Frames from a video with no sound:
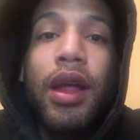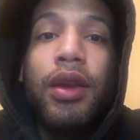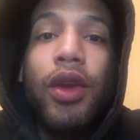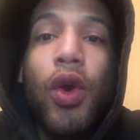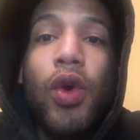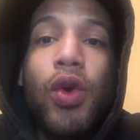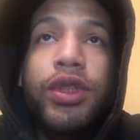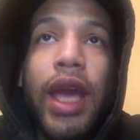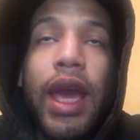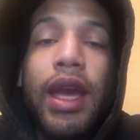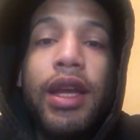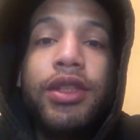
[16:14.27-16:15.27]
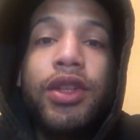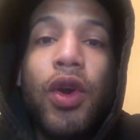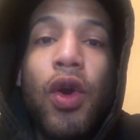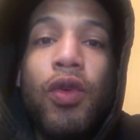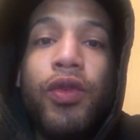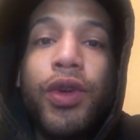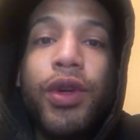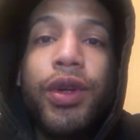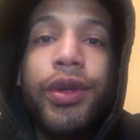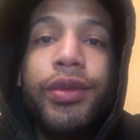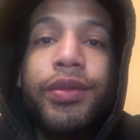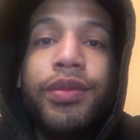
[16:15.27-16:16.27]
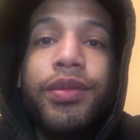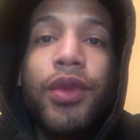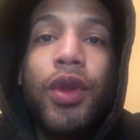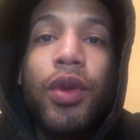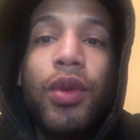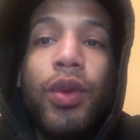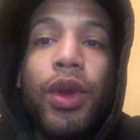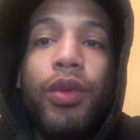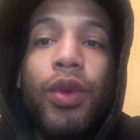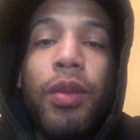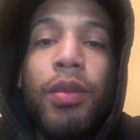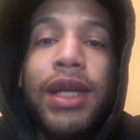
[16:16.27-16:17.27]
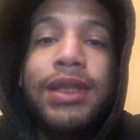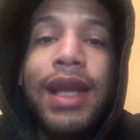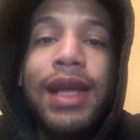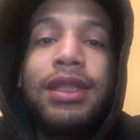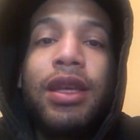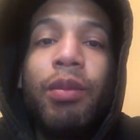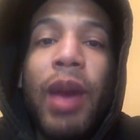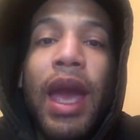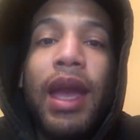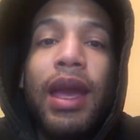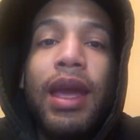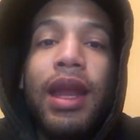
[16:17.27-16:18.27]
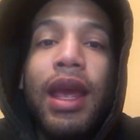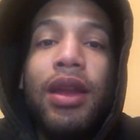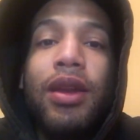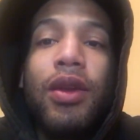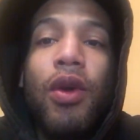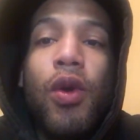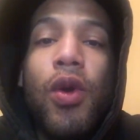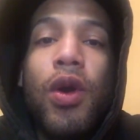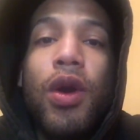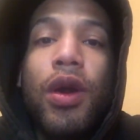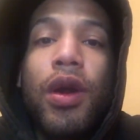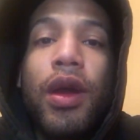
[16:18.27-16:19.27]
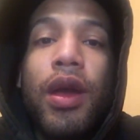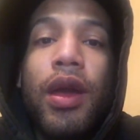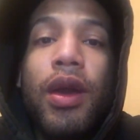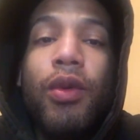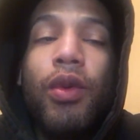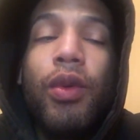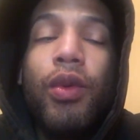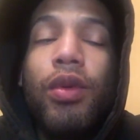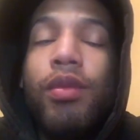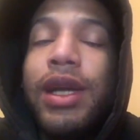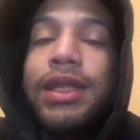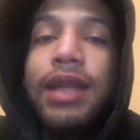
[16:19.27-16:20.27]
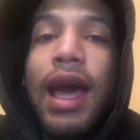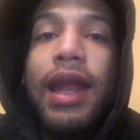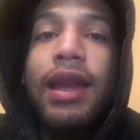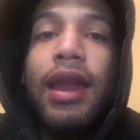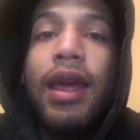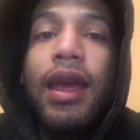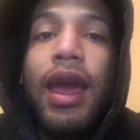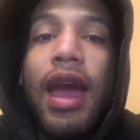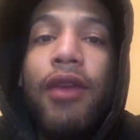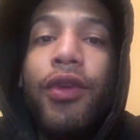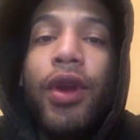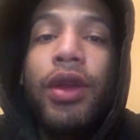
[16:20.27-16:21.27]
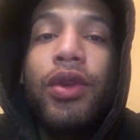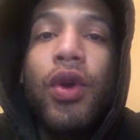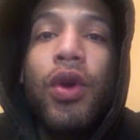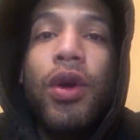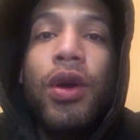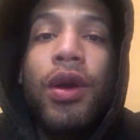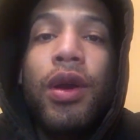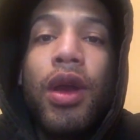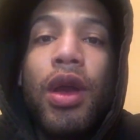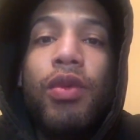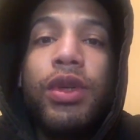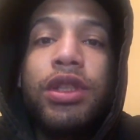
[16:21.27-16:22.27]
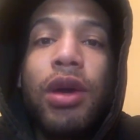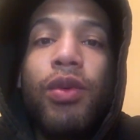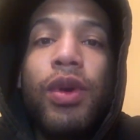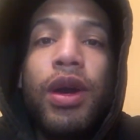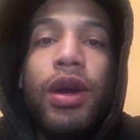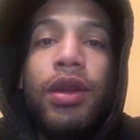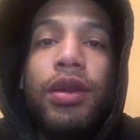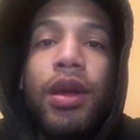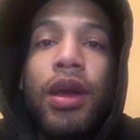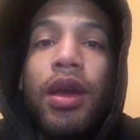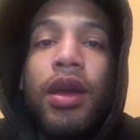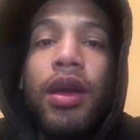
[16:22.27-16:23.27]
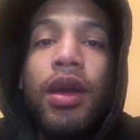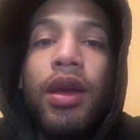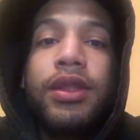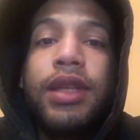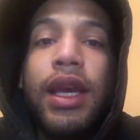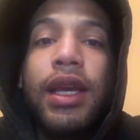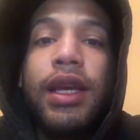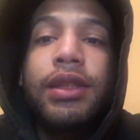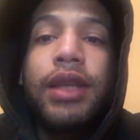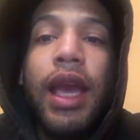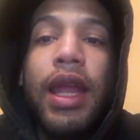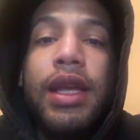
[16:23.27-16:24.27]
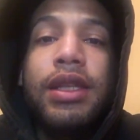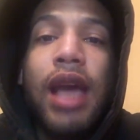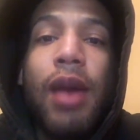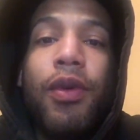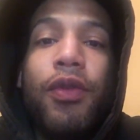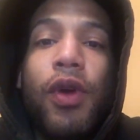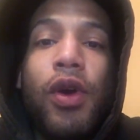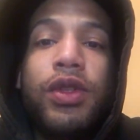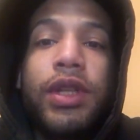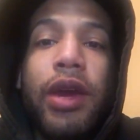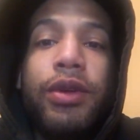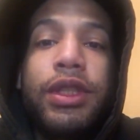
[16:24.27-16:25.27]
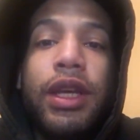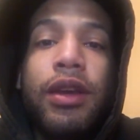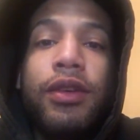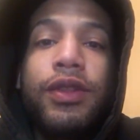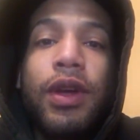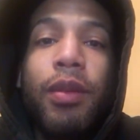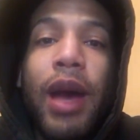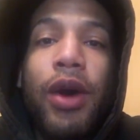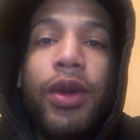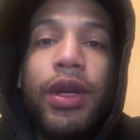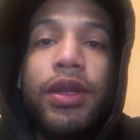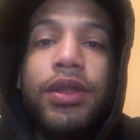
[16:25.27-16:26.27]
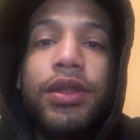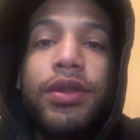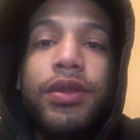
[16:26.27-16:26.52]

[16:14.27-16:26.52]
Those days are over. We must not sit back and ignore. We must not ever ignore when someone says any type of false narratives about us.